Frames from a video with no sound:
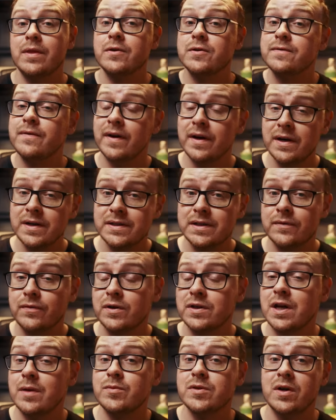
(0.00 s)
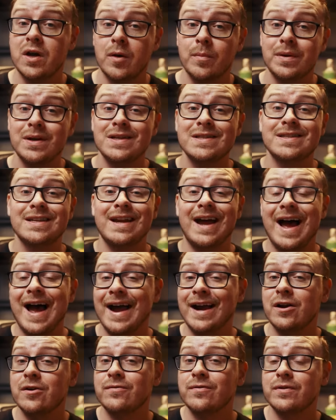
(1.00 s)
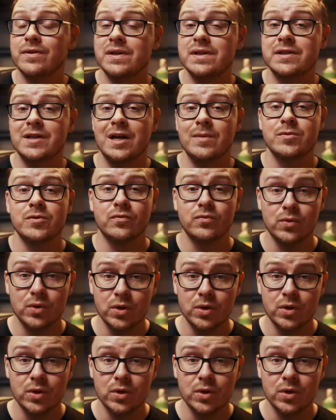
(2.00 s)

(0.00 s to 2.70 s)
And there's various different types of companies that hire for these types of